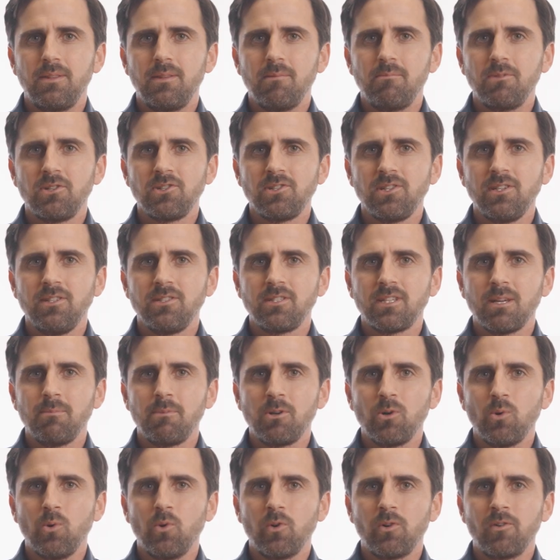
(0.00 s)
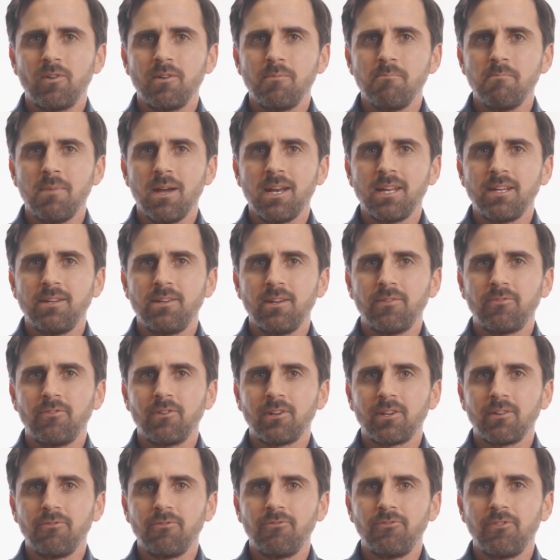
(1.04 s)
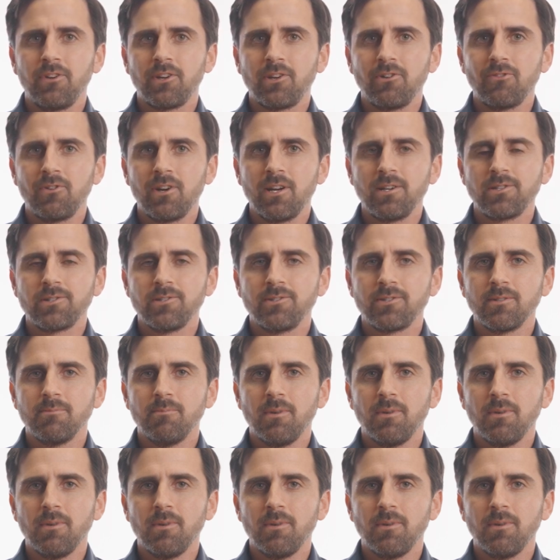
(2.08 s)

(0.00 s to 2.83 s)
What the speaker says: The machines can be ordered in many different configurations and